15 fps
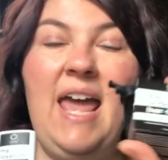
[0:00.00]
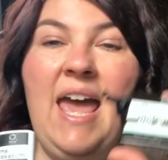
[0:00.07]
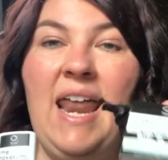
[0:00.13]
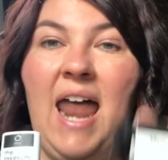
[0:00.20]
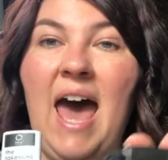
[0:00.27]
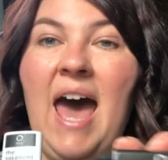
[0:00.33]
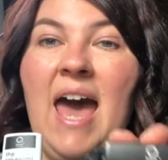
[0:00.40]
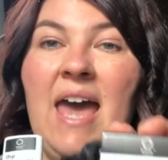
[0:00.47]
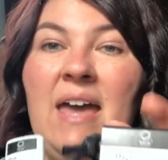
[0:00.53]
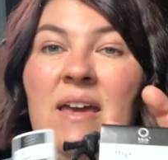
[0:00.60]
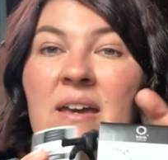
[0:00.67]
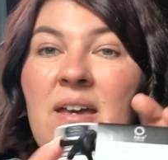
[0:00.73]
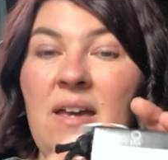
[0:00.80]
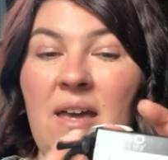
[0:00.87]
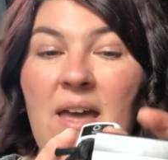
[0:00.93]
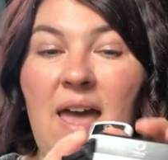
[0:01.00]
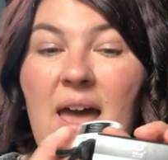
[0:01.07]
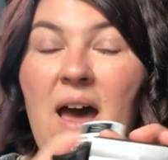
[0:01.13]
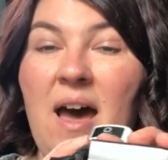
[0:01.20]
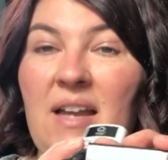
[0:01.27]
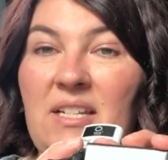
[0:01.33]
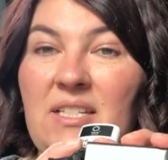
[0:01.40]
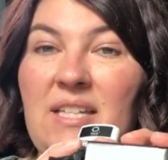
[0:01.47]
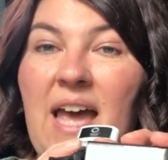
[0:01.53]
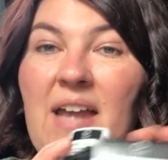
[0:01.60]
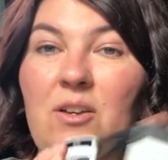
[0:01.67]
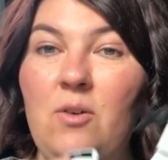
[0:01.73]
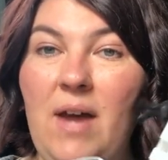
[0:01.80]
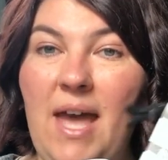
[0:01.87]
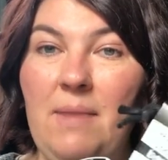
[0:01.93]
And I uh,
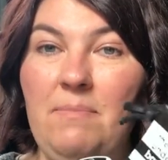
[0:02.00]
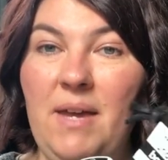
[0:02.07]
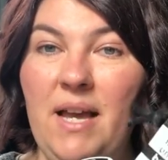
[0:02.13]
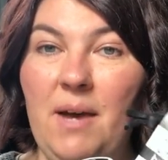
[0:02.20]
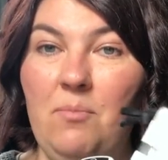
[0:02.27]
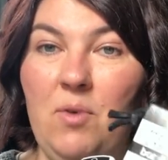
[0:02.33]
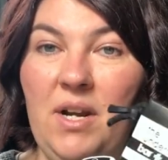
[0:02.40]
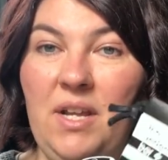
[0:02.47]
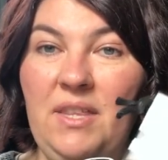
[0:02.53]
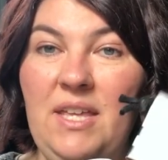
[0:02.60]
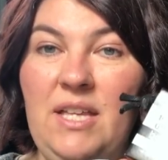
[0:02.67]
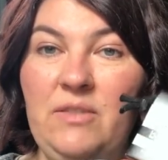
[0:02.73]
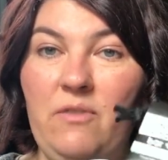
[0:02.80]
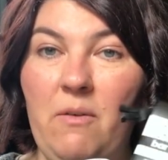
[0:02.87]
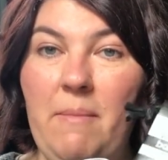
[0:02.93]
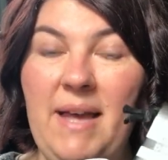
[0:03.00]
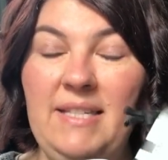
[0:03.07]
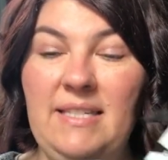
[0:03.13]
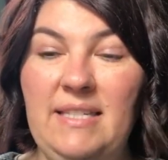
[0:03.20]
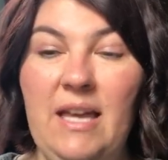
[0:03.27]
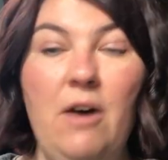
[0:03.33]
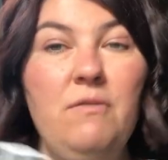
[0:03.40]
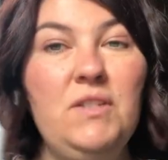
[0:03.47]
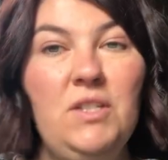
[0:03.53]
decided to go ahead and pick up one of these for myself,